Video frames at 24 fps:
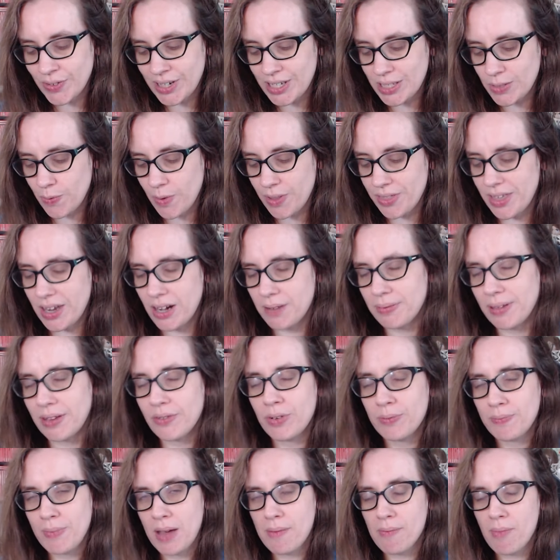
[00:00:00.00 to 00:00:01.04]
is one that I play
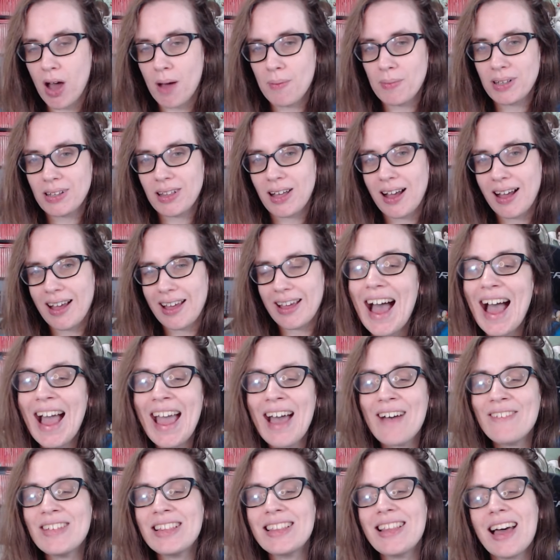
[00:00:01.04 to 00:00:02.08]
with my mom a lot. I
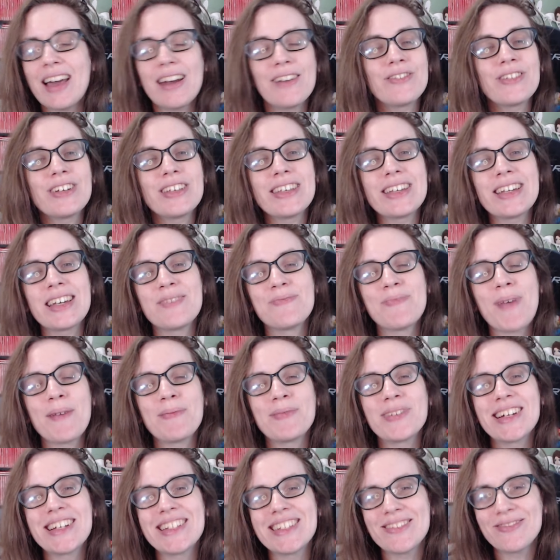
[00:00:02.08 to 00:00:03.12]
have a lot of really good
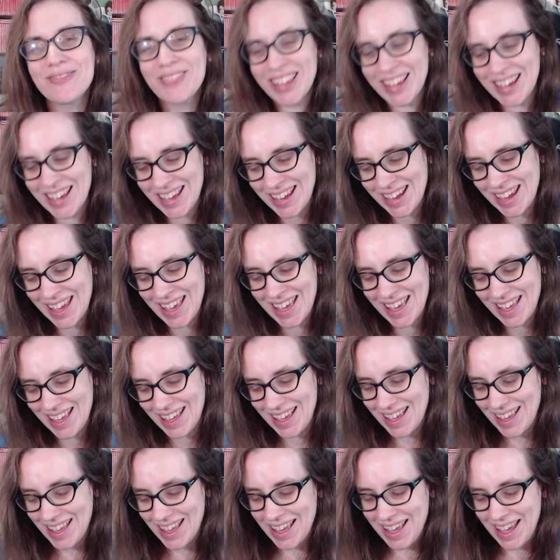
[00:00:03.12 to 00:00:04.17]
memories of playing it,
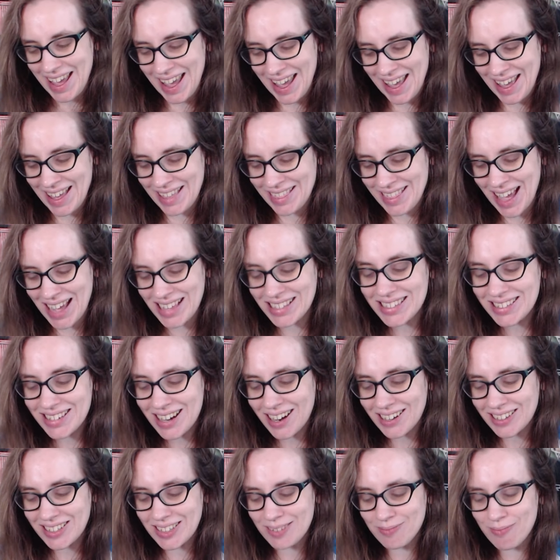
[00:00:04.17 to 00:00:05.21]
and that's
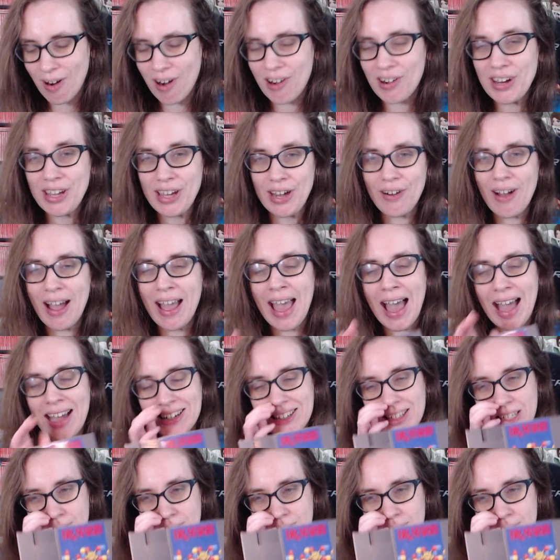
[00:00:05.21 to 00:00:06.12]
Dr. Mario. I actually